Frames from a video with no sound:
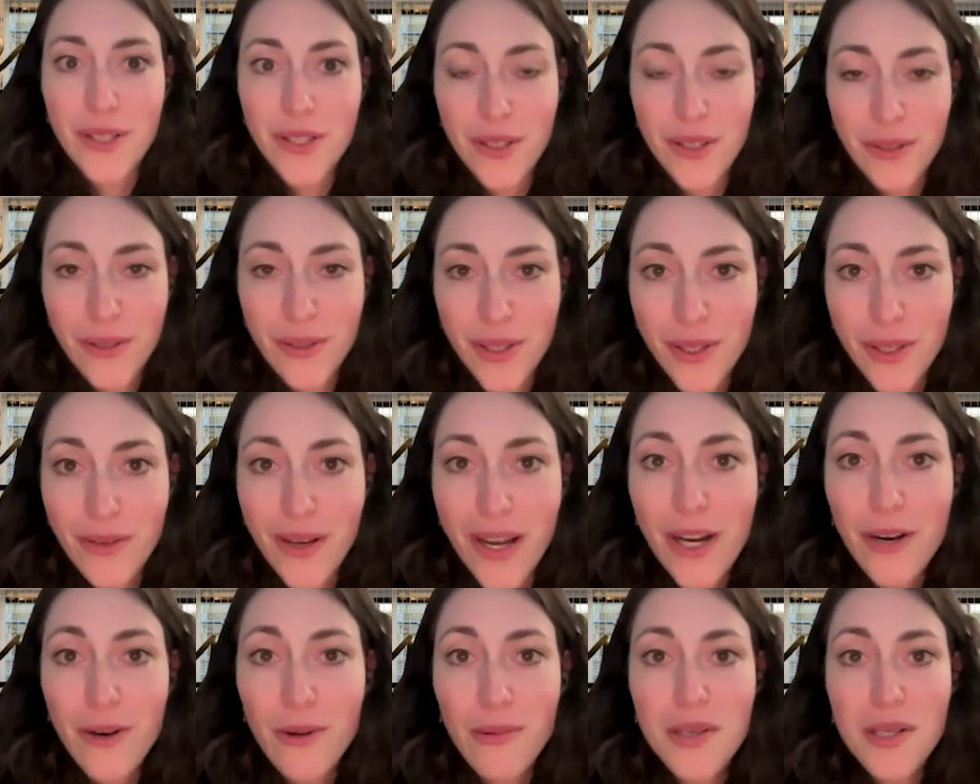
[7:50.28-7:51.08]

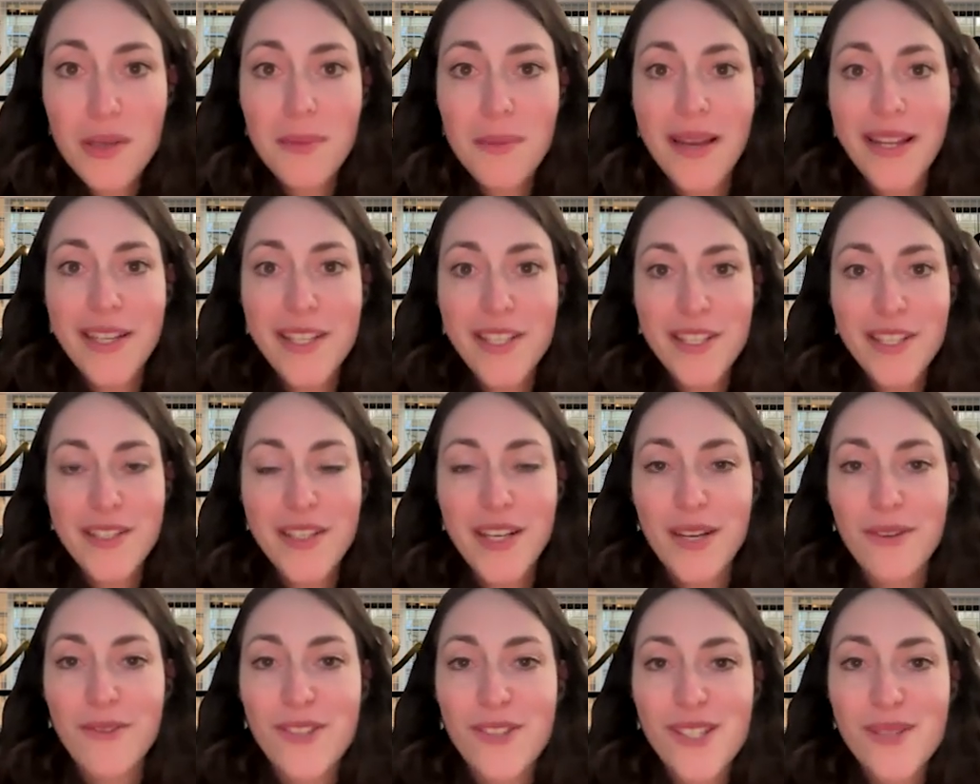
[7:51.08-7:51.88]
Personio. I already
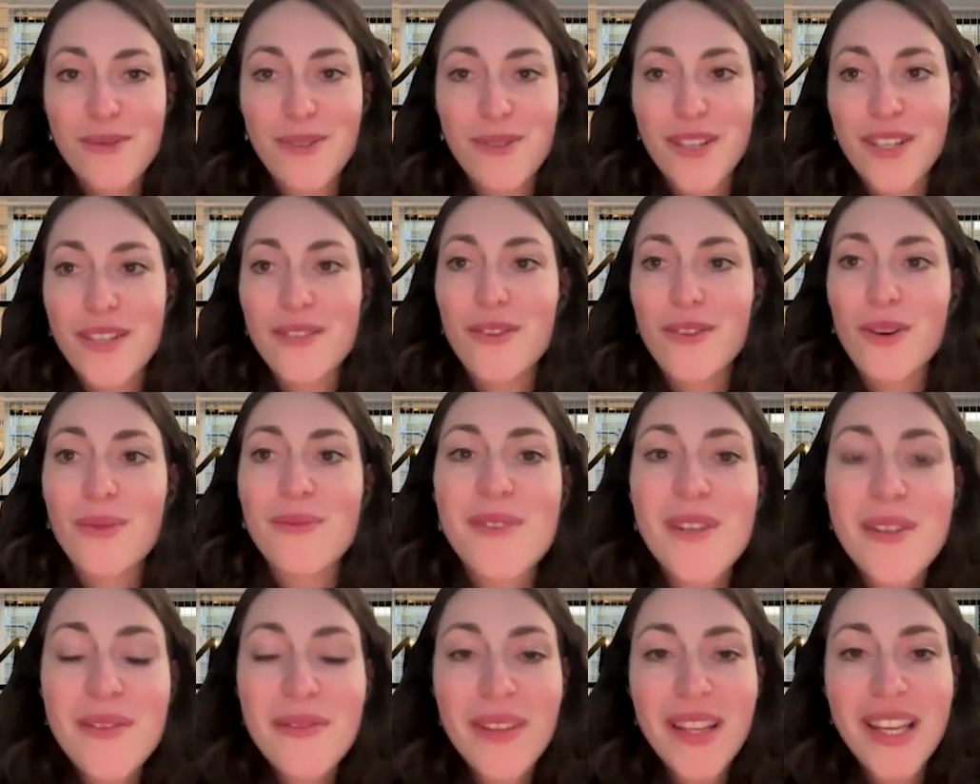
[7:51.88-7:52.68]
mentioned I also want to
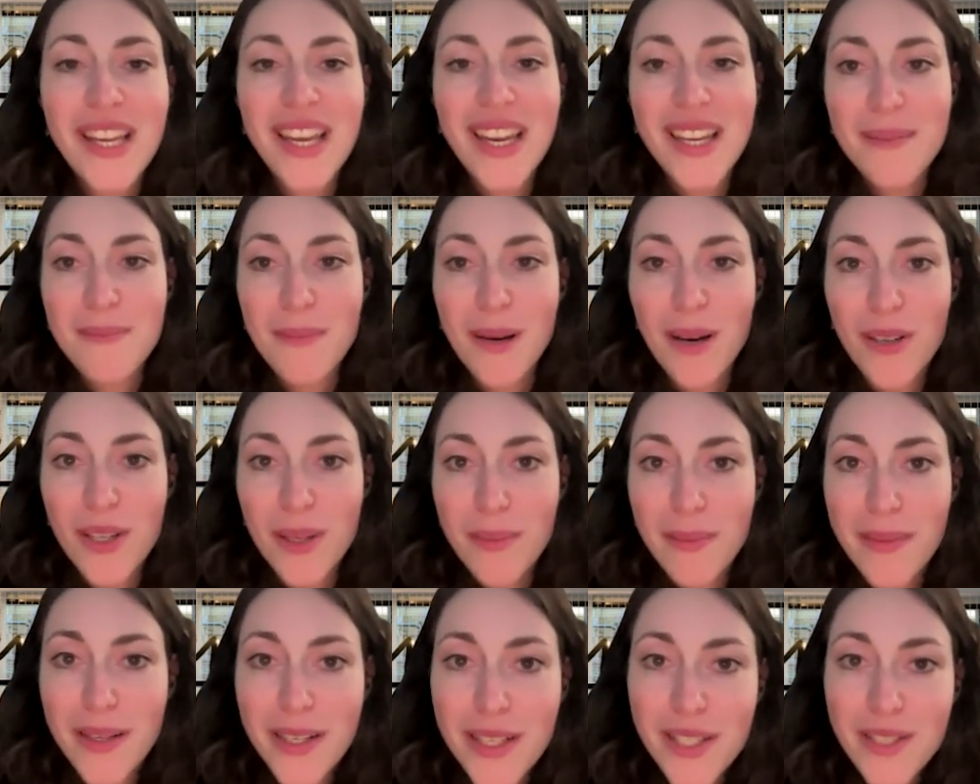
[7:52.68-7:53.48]
talk briefly
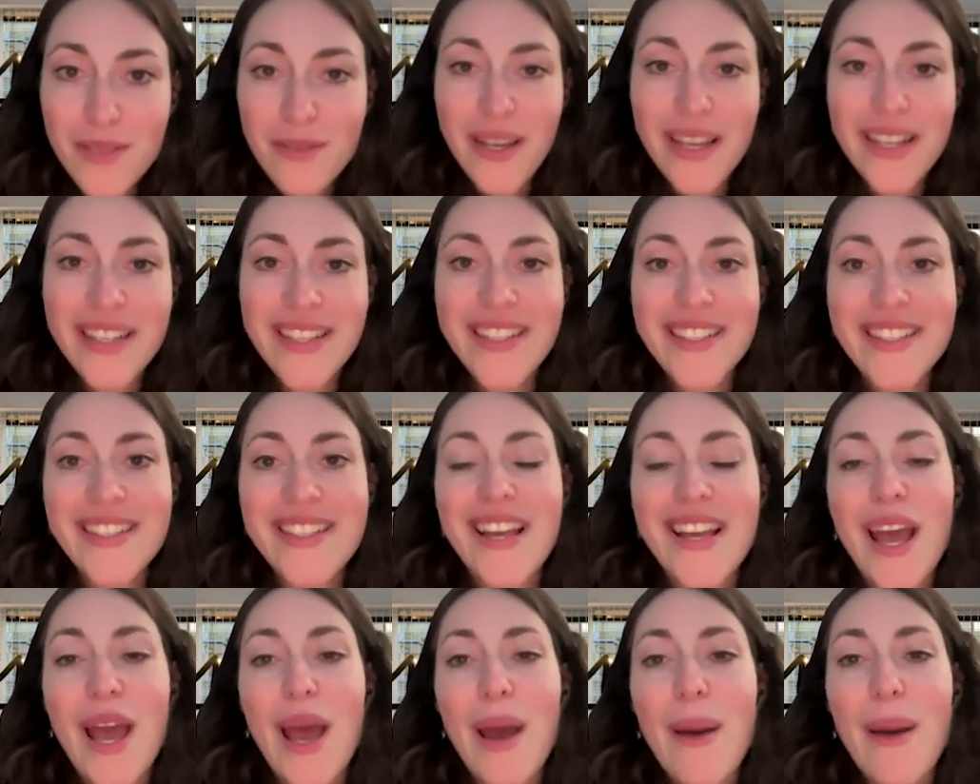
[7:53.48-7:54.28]
about
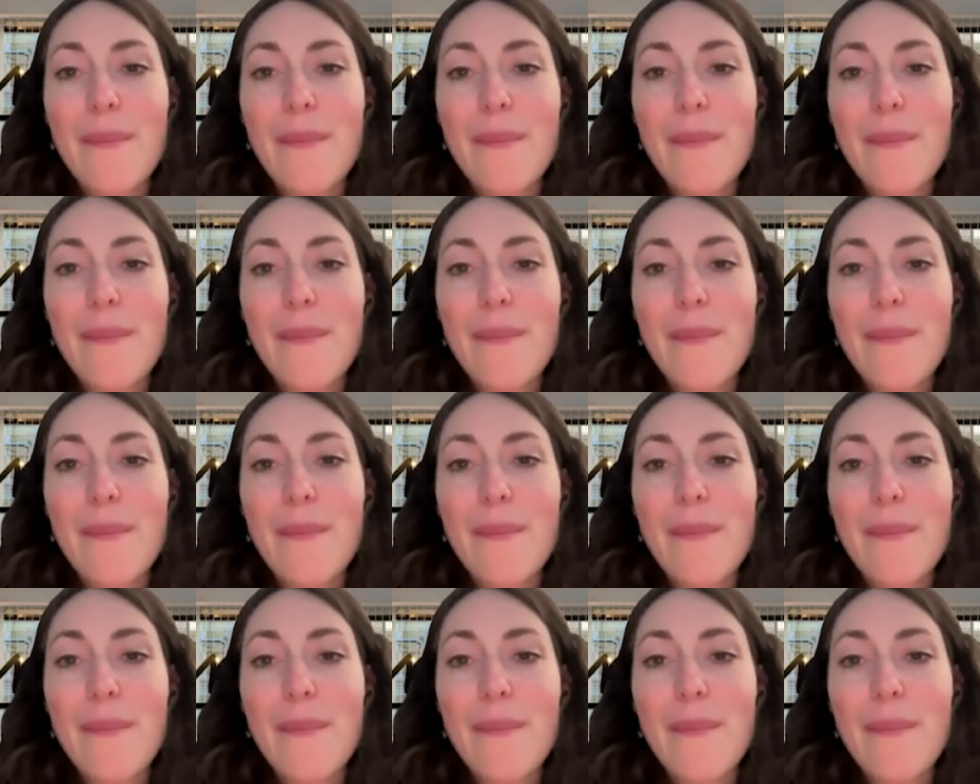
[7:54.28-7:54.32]
administrators,